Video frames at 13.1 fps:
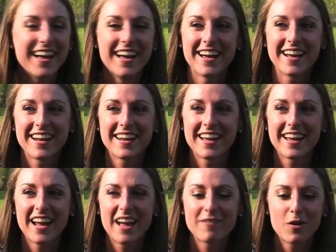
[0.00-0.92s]
And then
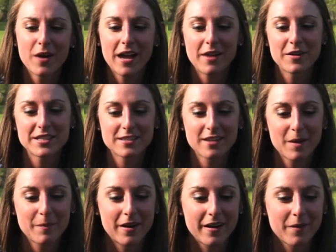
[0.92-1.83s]
I always thought
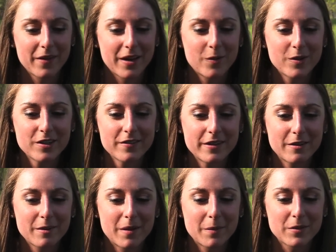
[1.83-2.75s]
about it. I'm like, I wonder if he
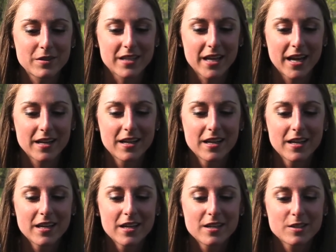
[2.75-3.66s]
remembers that.
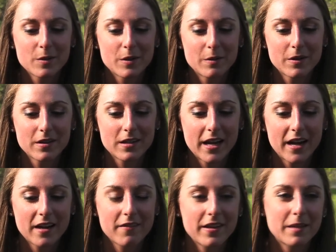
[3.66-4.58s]
So we would
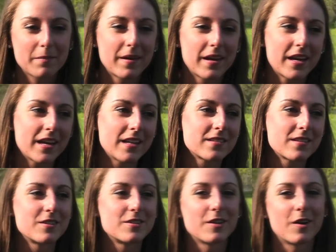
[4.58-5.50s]
kind of like make hints
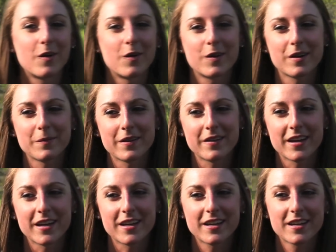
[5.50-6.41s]
and joke and be
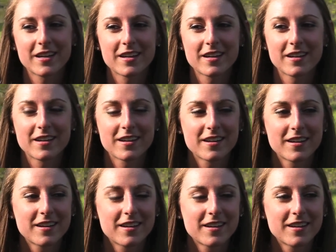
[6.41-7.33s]
like,
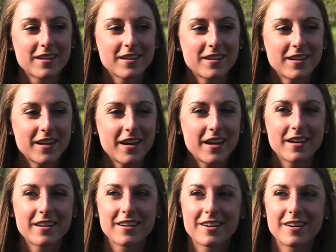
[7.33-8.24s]
yeah,
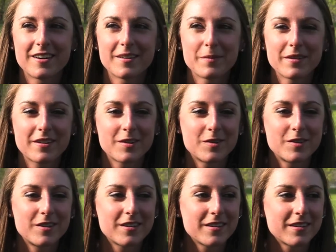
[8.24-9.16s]
you know, it'd be
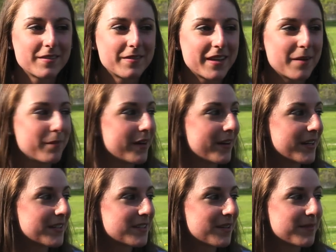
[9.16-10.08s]
cool to get married
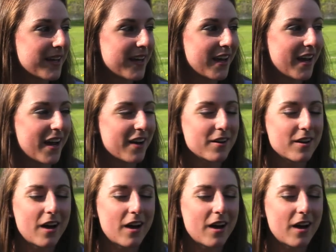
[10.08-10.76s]
someday. I don't know.